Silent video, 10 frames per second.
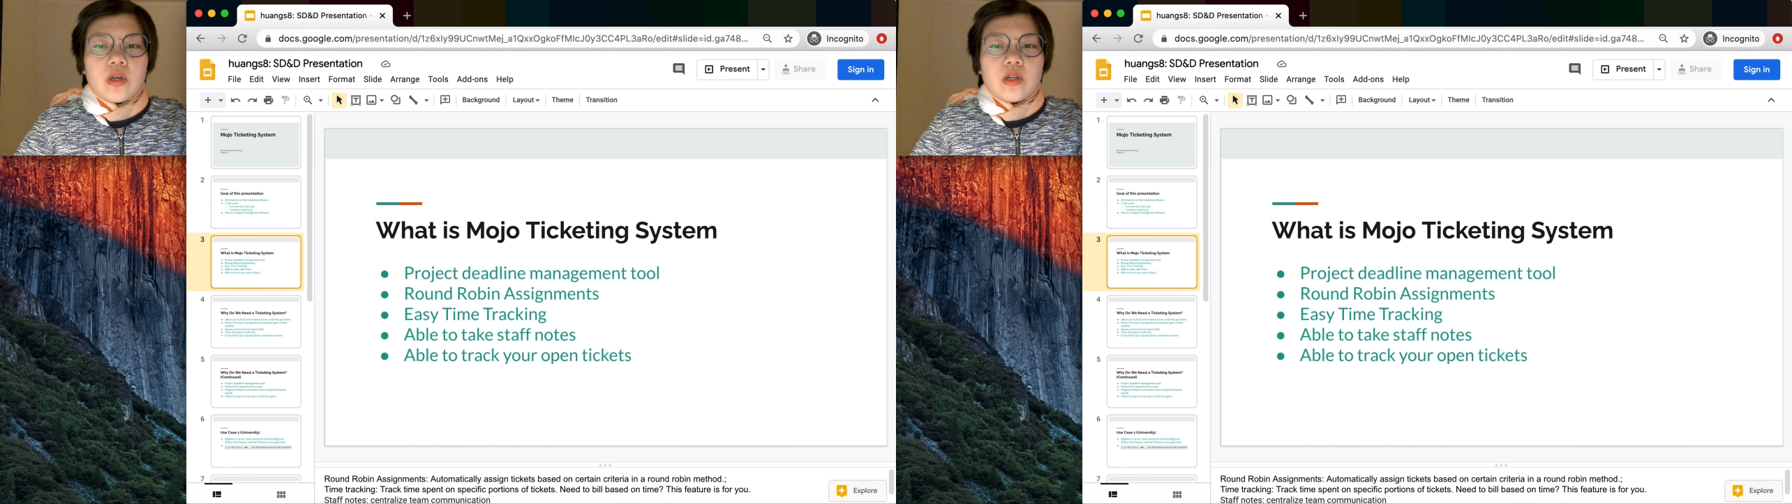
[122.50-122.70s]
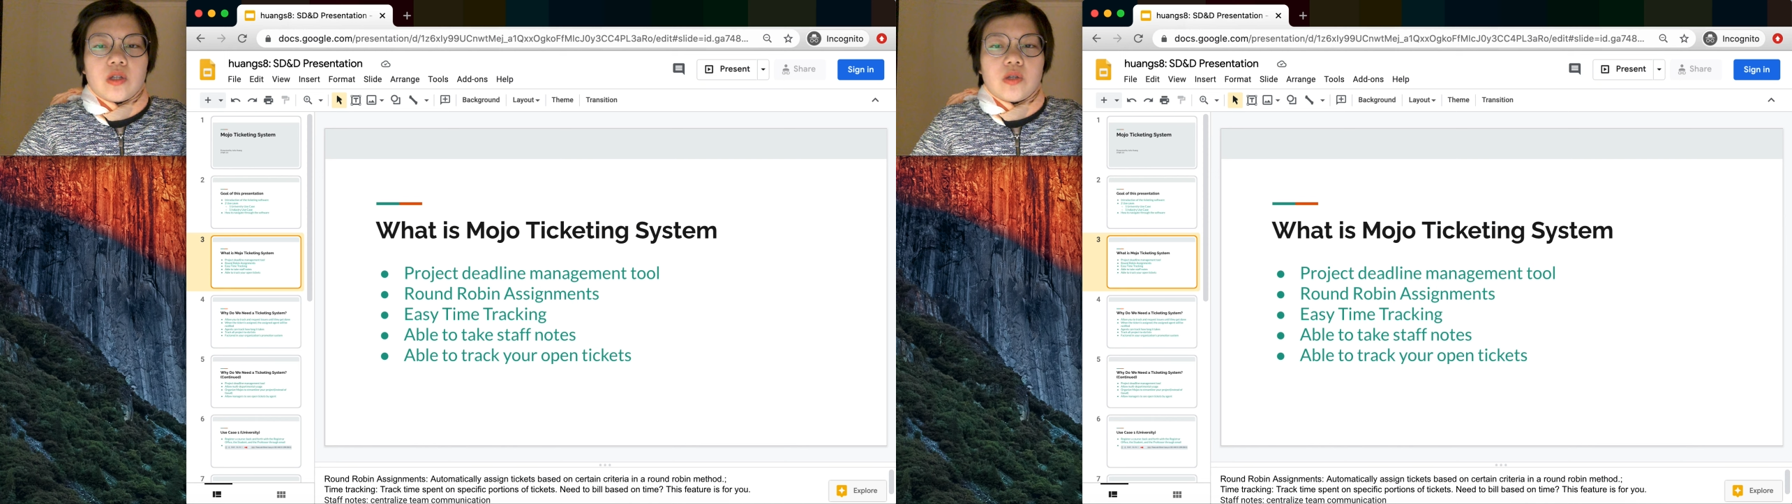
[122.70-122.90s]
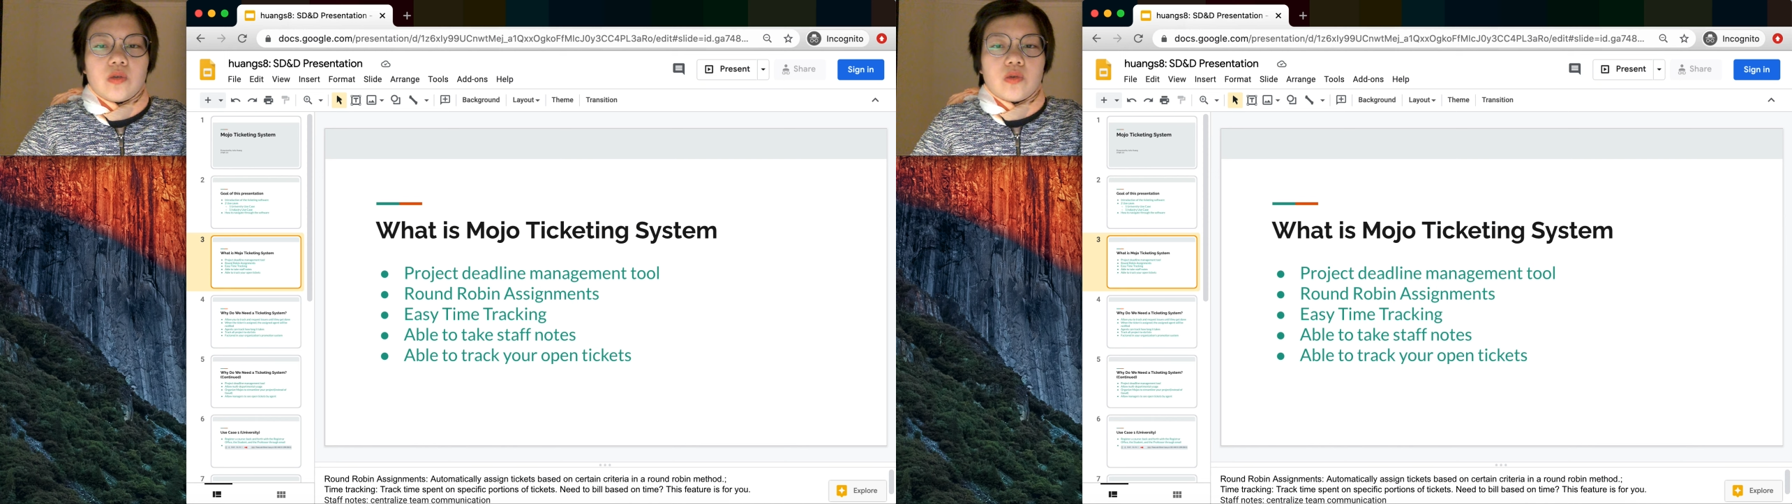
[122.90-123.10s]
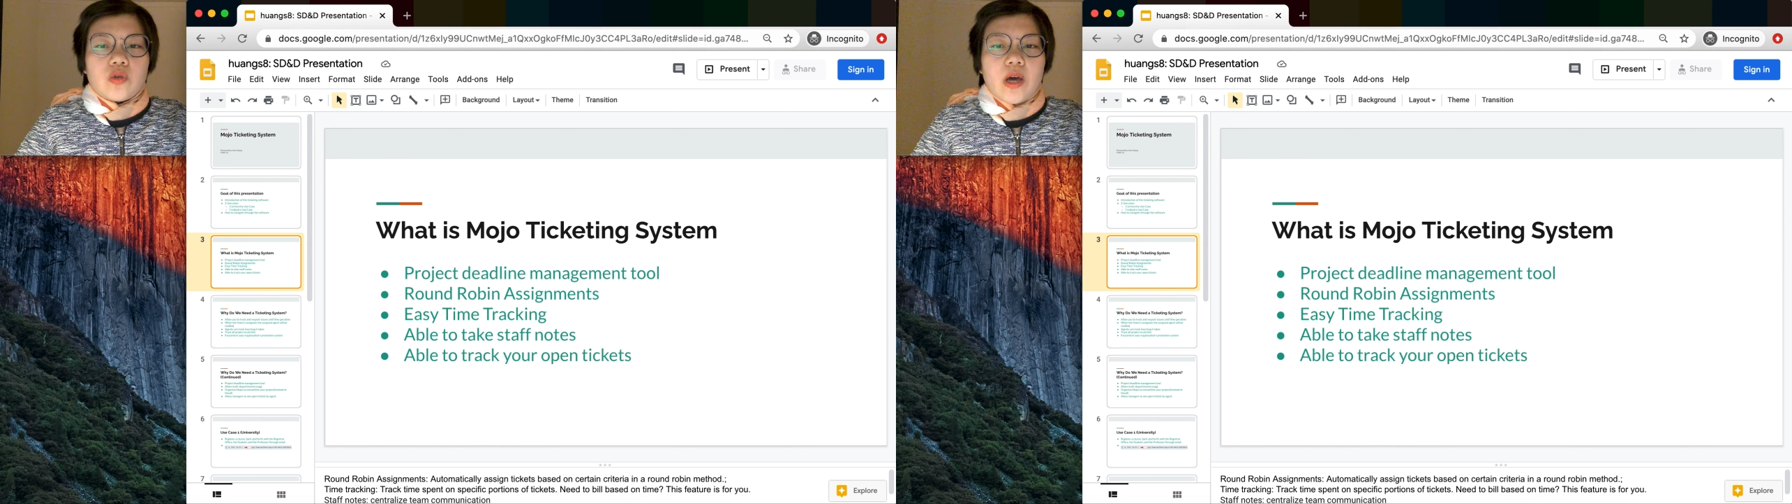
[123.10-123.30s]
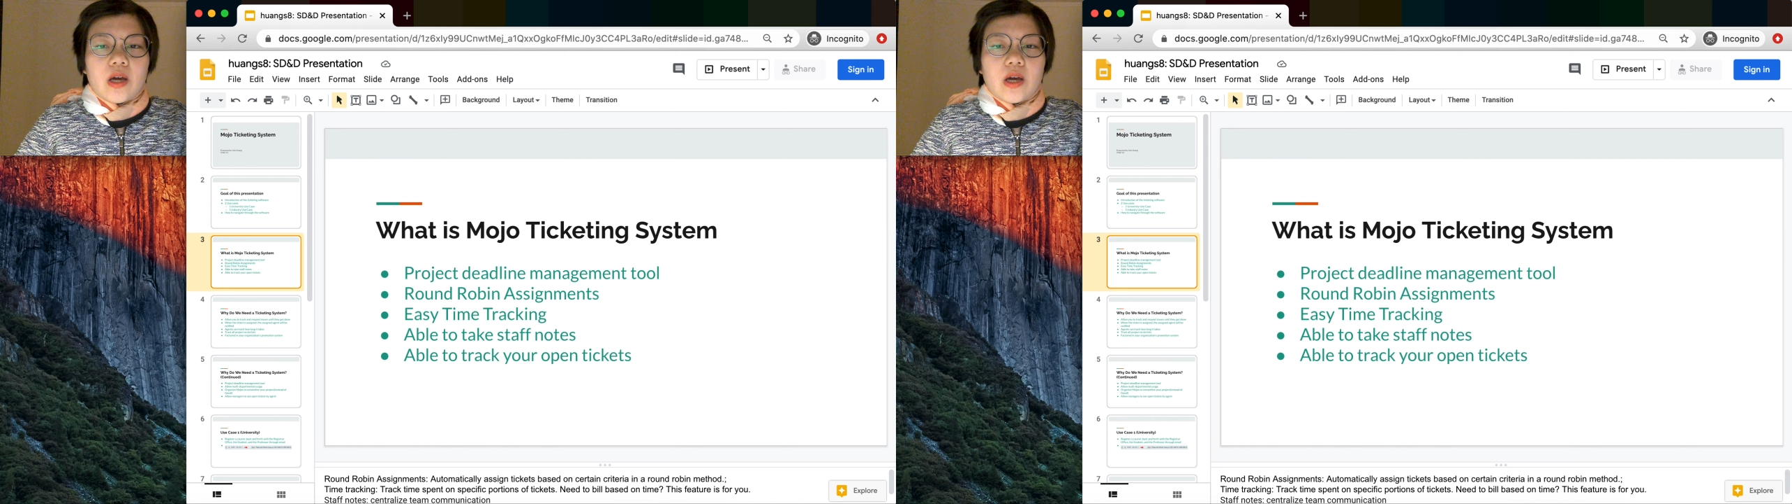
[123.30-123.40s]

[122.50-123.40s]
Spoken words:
to track